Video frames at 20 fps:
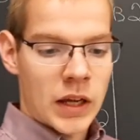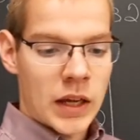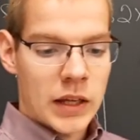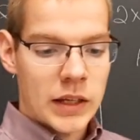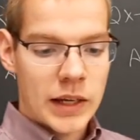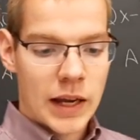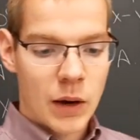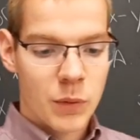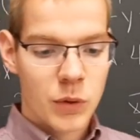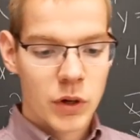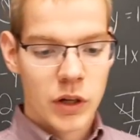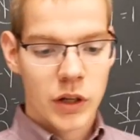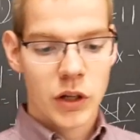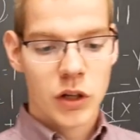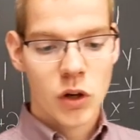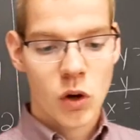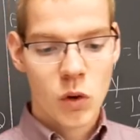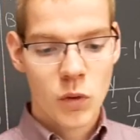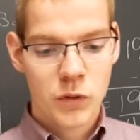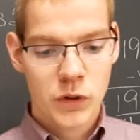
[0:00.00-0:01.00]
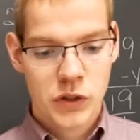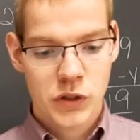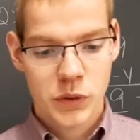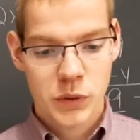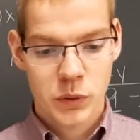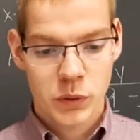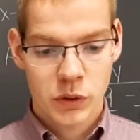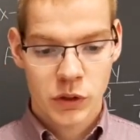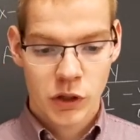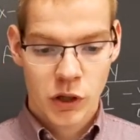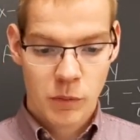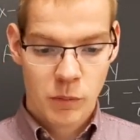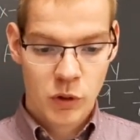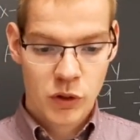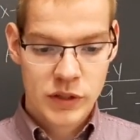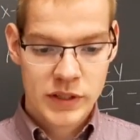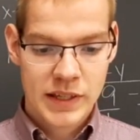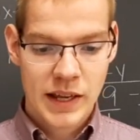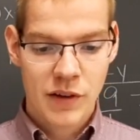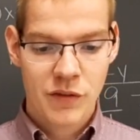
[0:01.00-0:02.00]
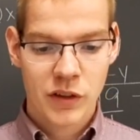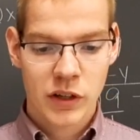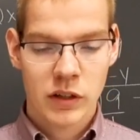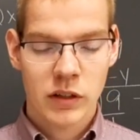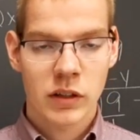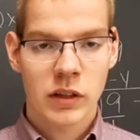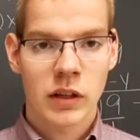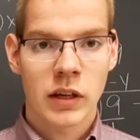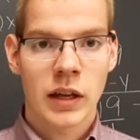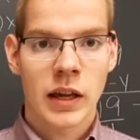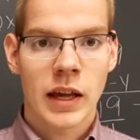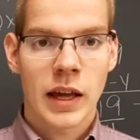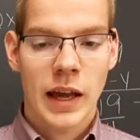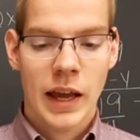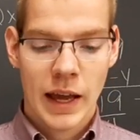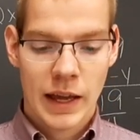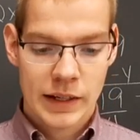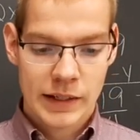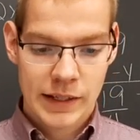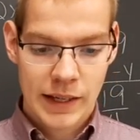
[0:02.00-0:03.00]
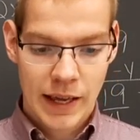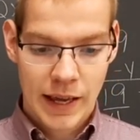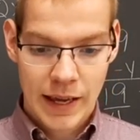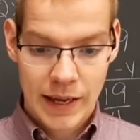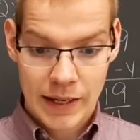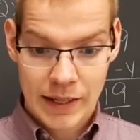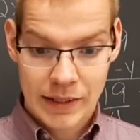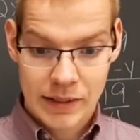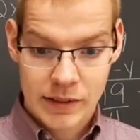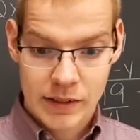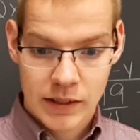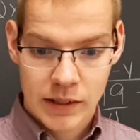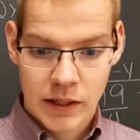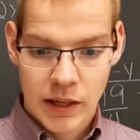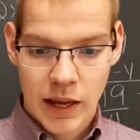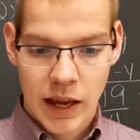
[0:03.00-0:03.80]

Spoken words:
Now we're going to go over to number 7 and 8,